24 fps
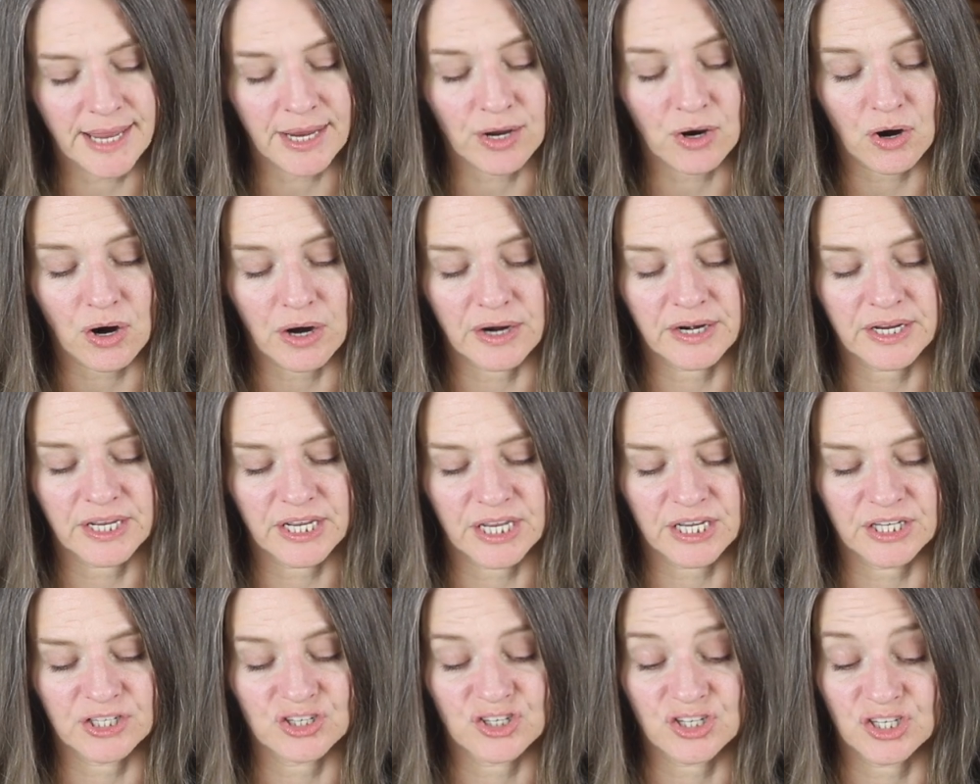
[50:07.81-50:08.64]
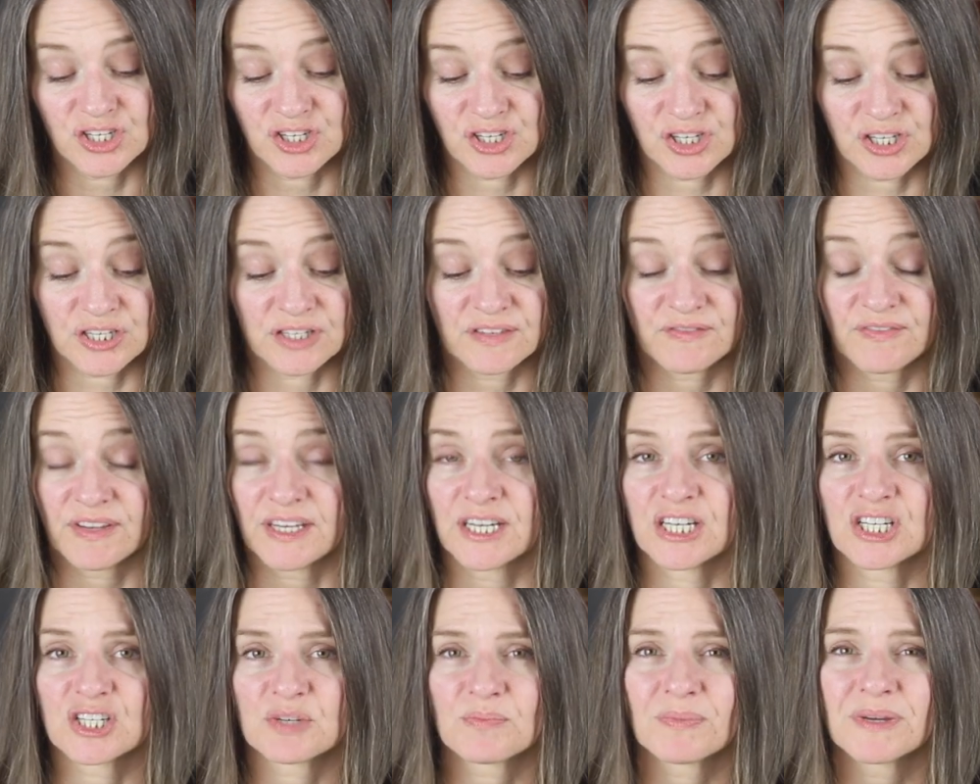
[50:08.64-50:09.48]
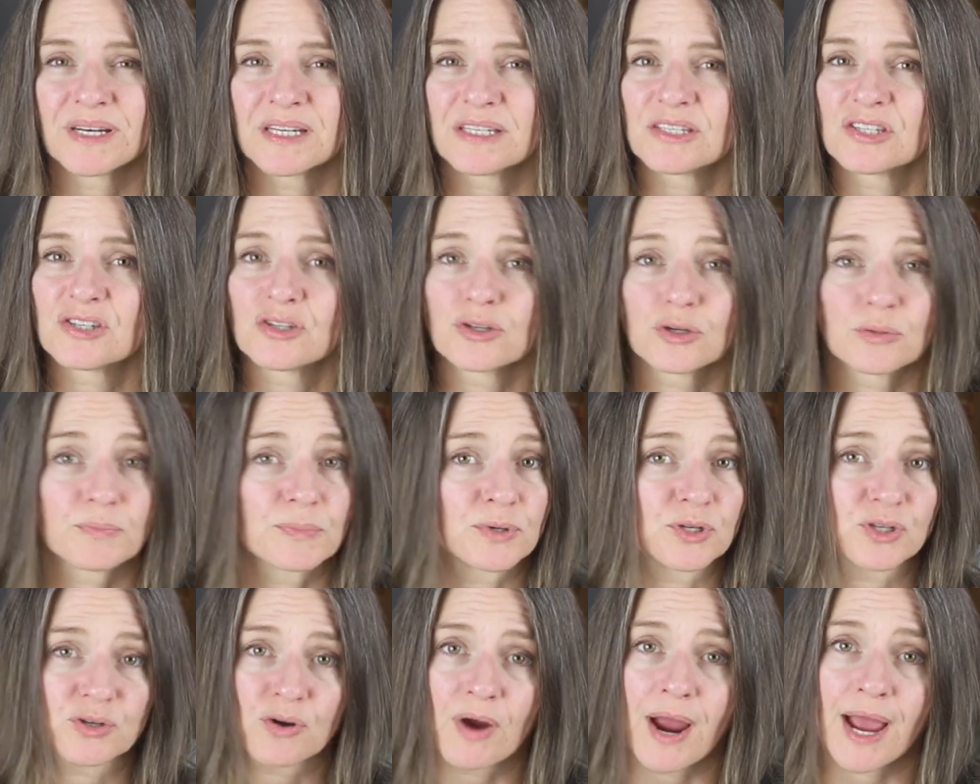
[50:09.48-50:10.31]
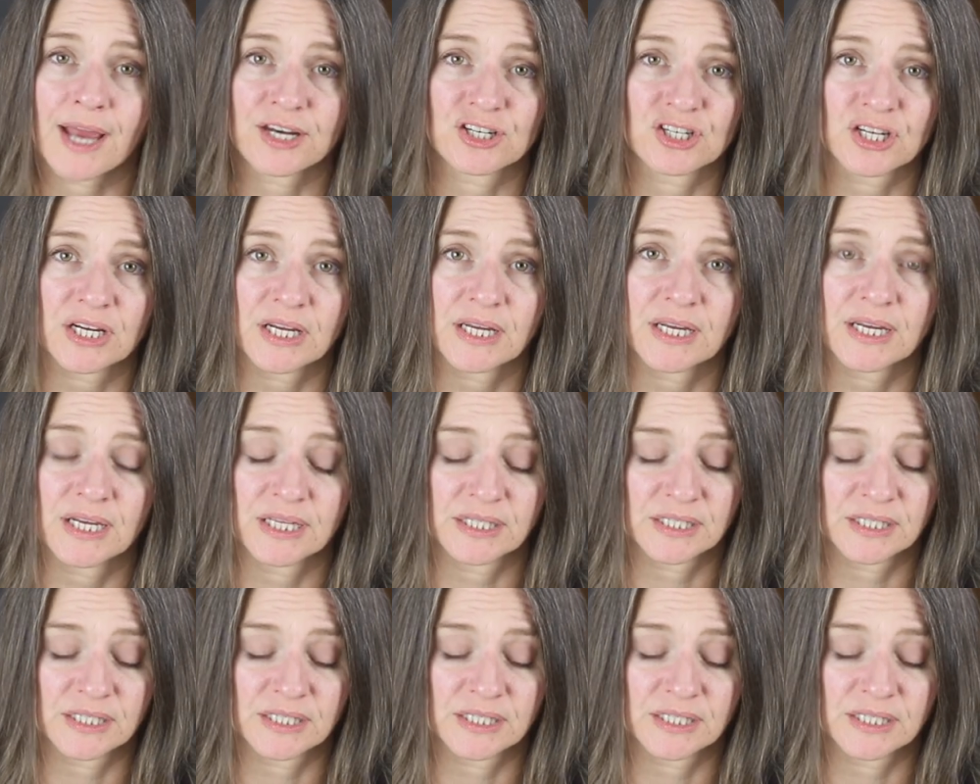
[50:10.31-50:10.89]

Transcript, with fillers: a cardigan she's just finished, but it's super scratchy.